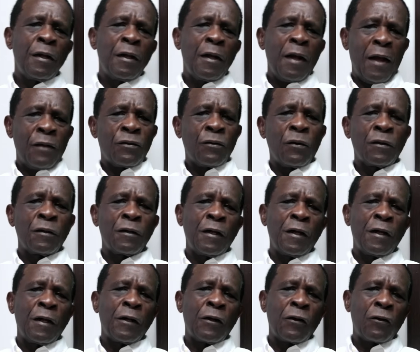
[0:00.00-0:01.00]
I thought
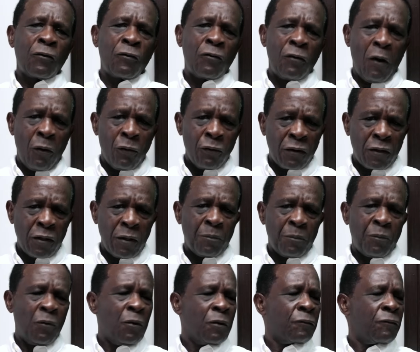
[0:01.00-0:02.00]
the crowd
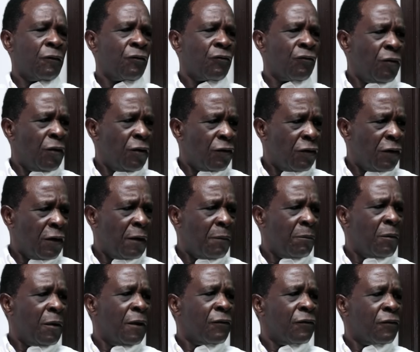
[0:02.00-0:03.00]
support was
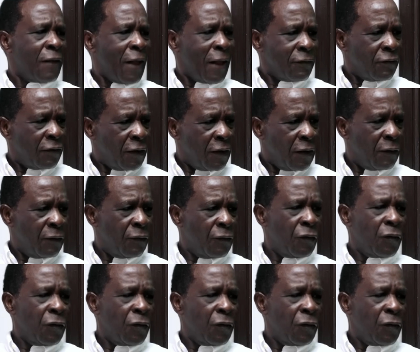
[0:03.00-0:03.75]
reasonable on Saturday.